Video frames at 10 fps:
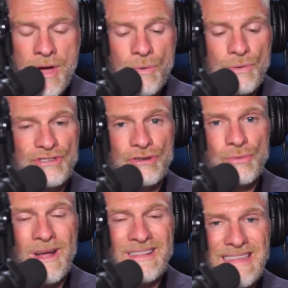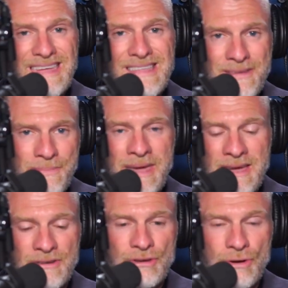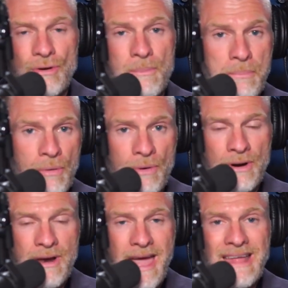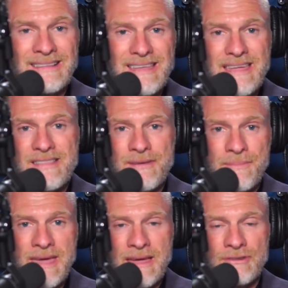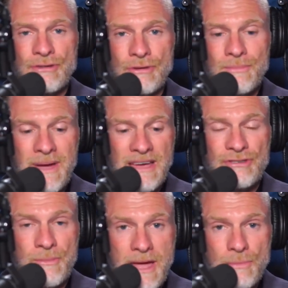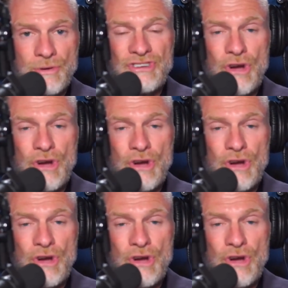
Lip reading: which is what leads a man to go to porn and leads a man to masturbate, which